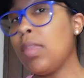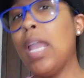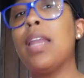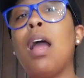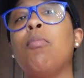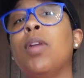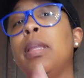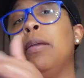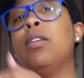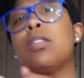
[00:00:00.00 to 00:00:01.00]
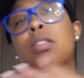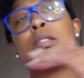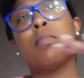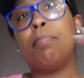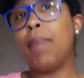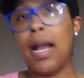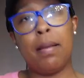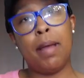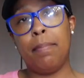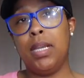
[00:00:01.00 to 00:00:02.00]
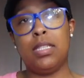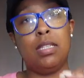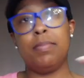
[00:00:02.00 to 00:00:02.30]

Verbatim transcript: and I'm really minding my business,